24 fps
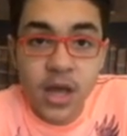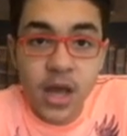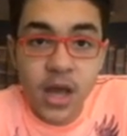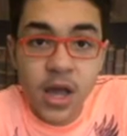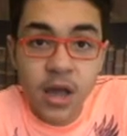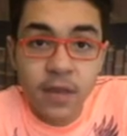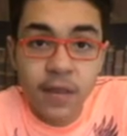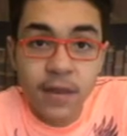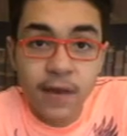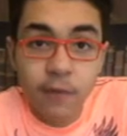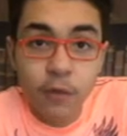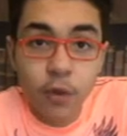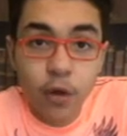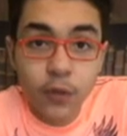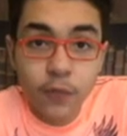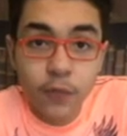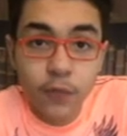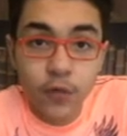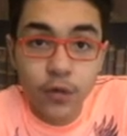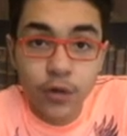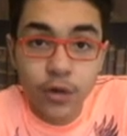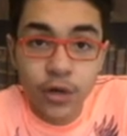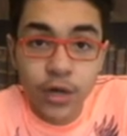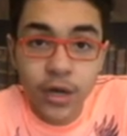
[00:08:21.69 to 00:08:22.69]
they walked
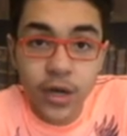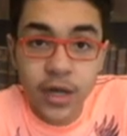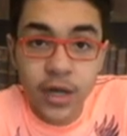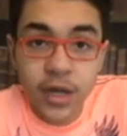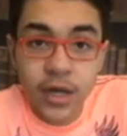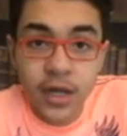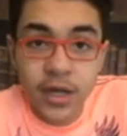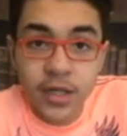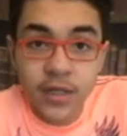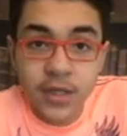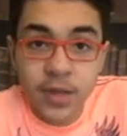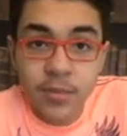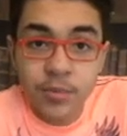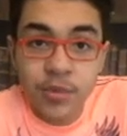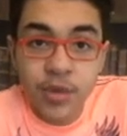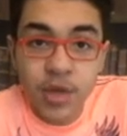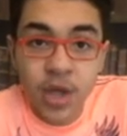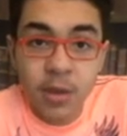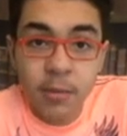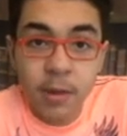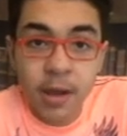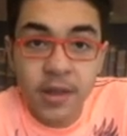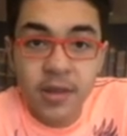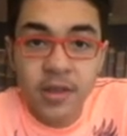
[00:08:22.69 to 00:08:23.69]
for some time
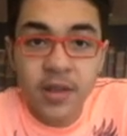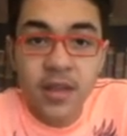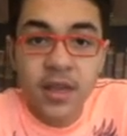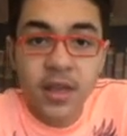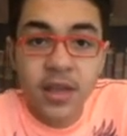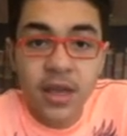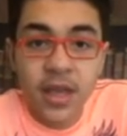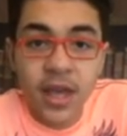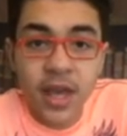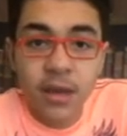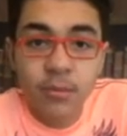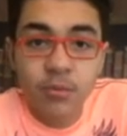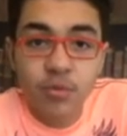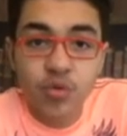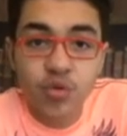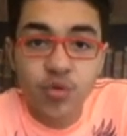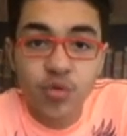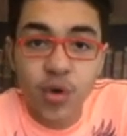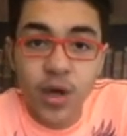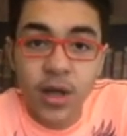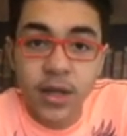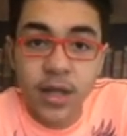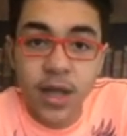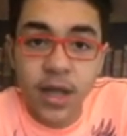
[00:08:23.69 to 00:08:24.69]
and came to
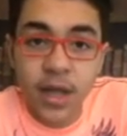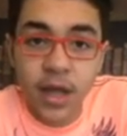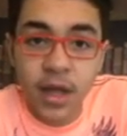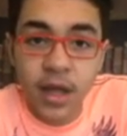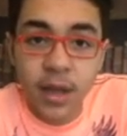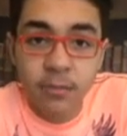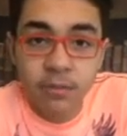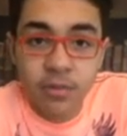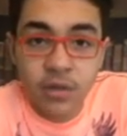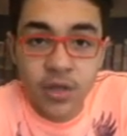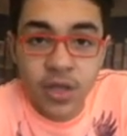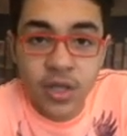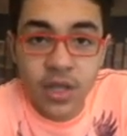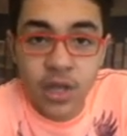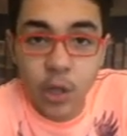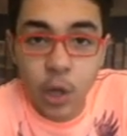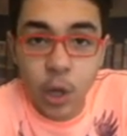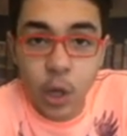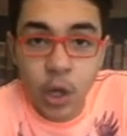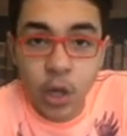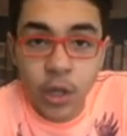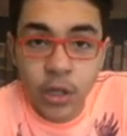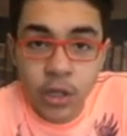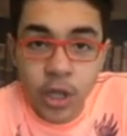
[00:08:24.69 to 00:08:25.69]
an empty
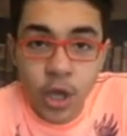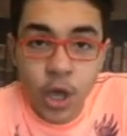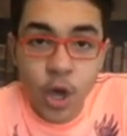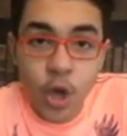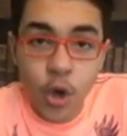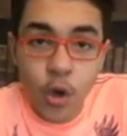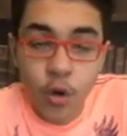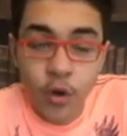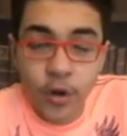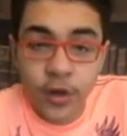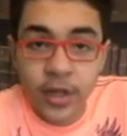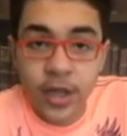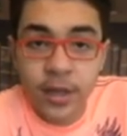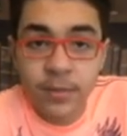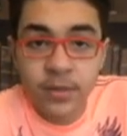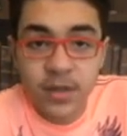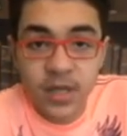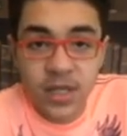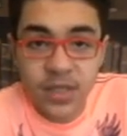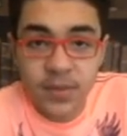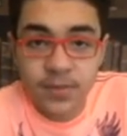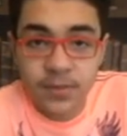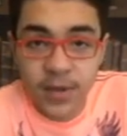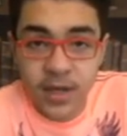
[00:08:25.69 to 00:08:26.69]
lawn or an empty
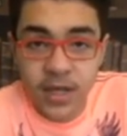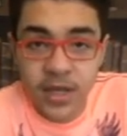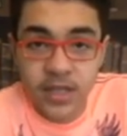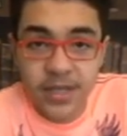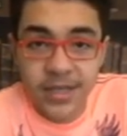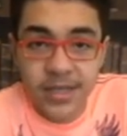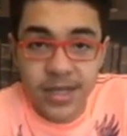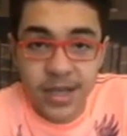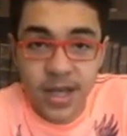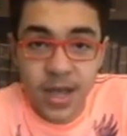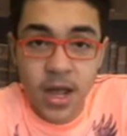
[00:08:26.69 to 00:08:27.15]
space.